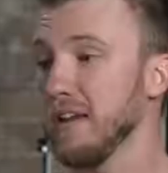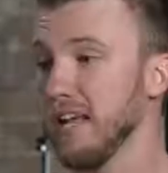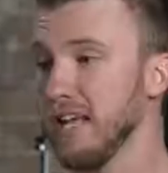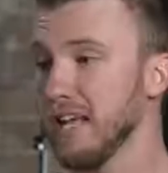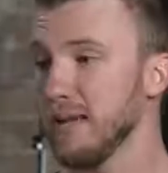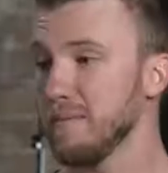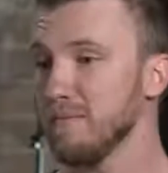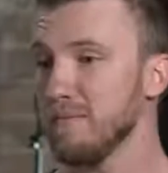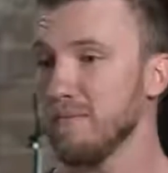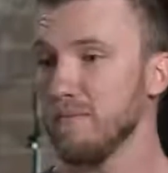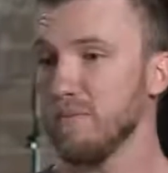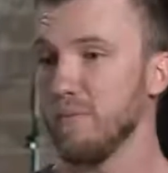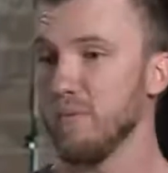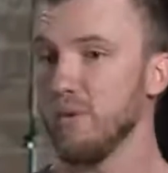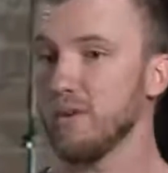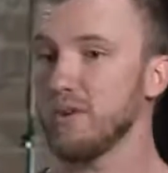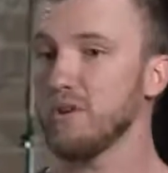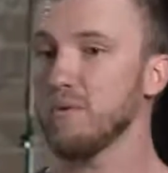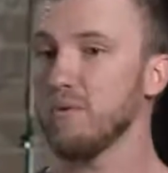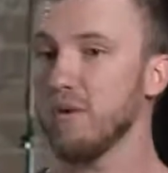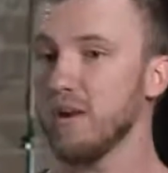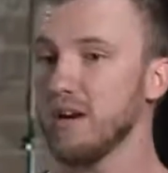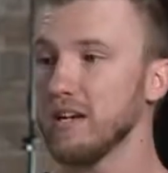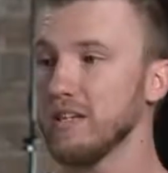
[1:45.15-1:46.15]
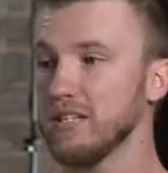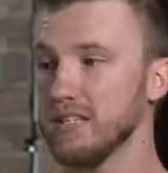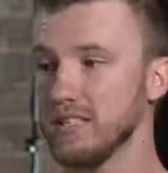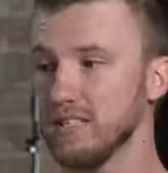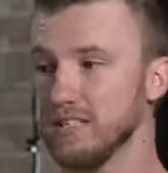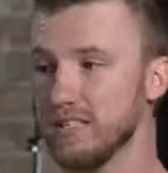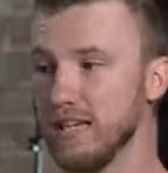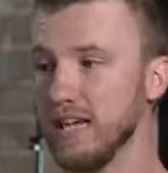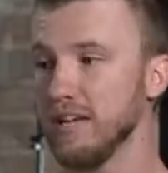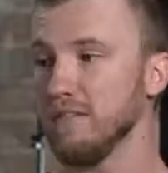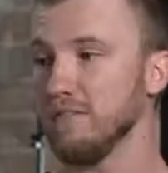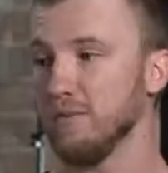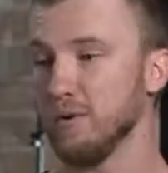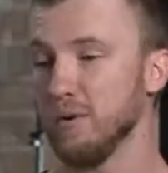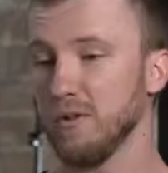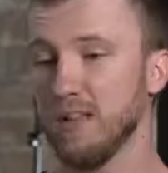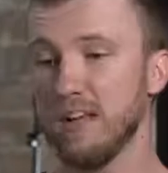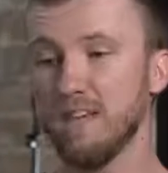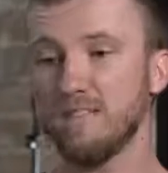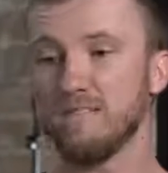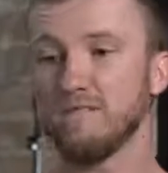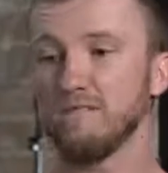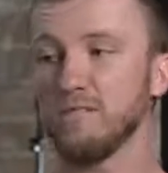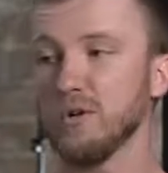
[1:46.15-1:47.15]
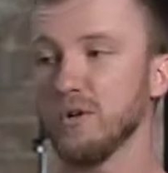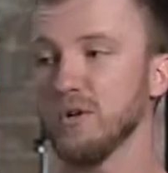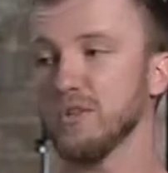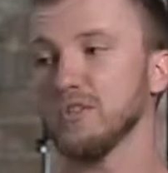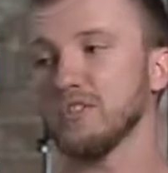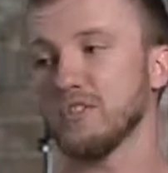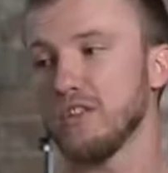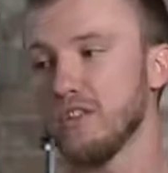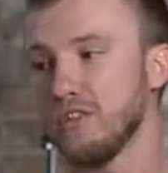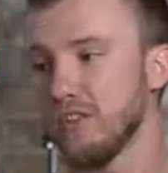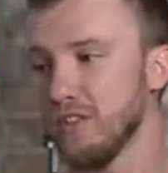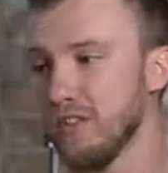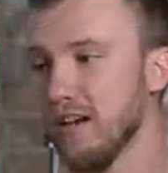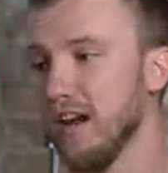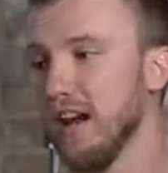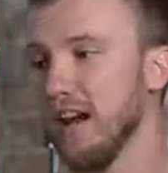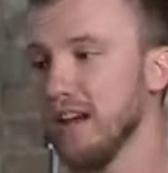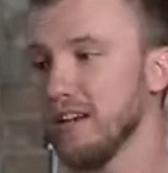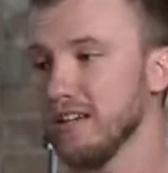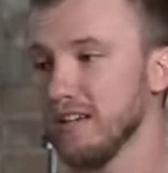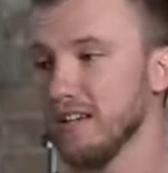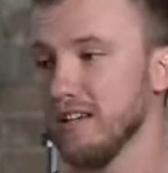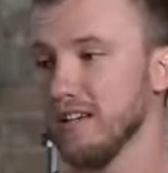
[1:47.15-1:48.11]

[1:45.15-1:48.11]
name, what do you want it to stand for? That first yeah. thought.